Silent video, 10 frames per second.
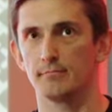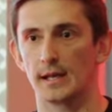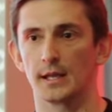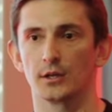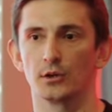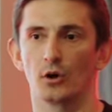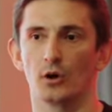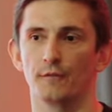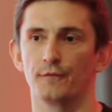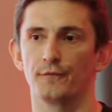million
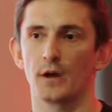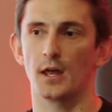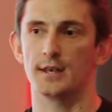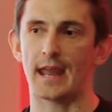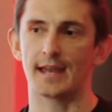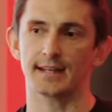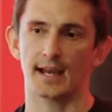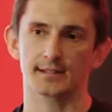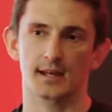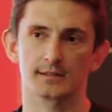of net
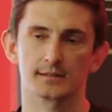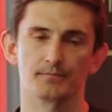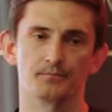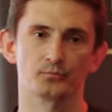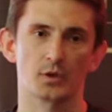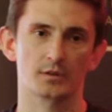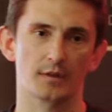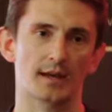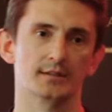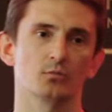assets. So
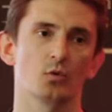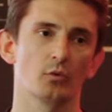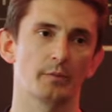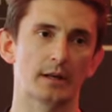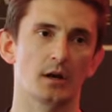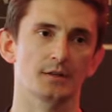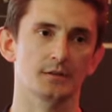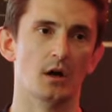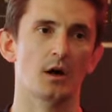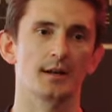that's what would be classed
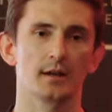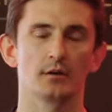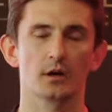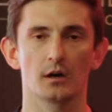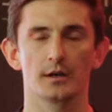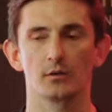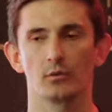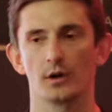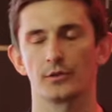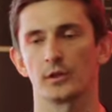as a high net
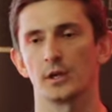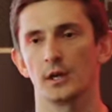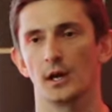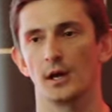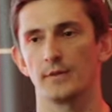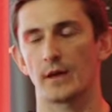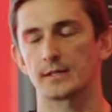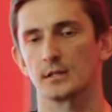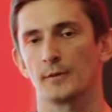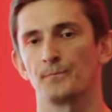worth
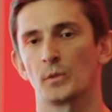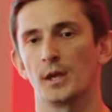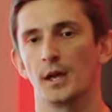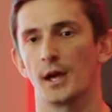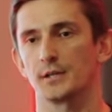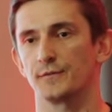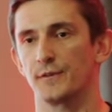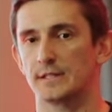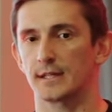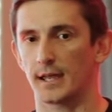investor. A
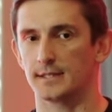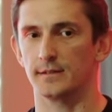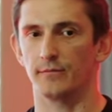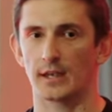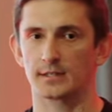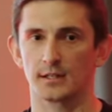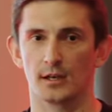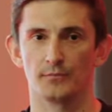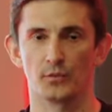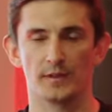sophisticated
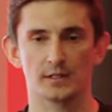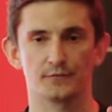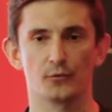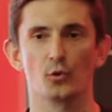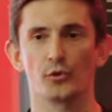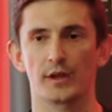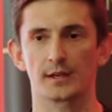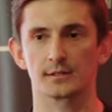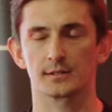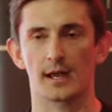investor, there's four
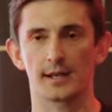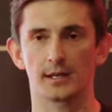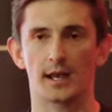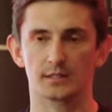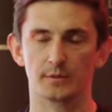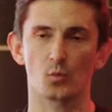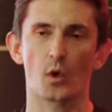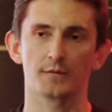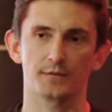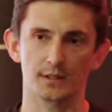things, and it has to be
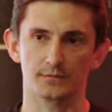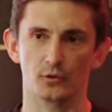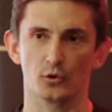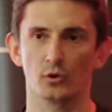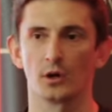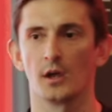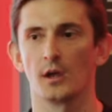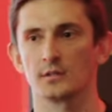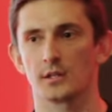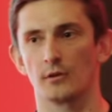one of these four.
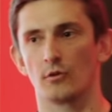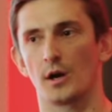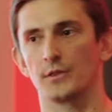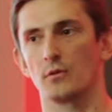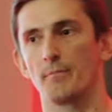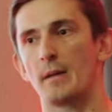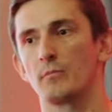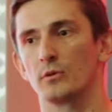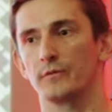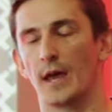So they're either a
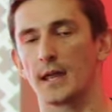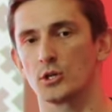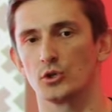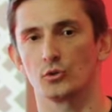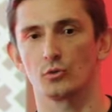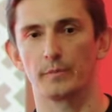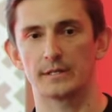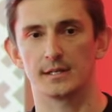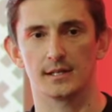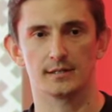member of an angel
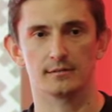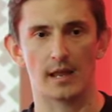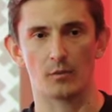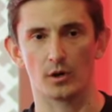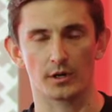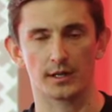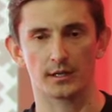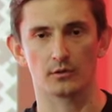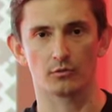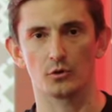business
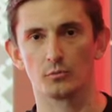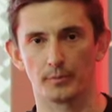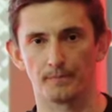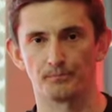networking group,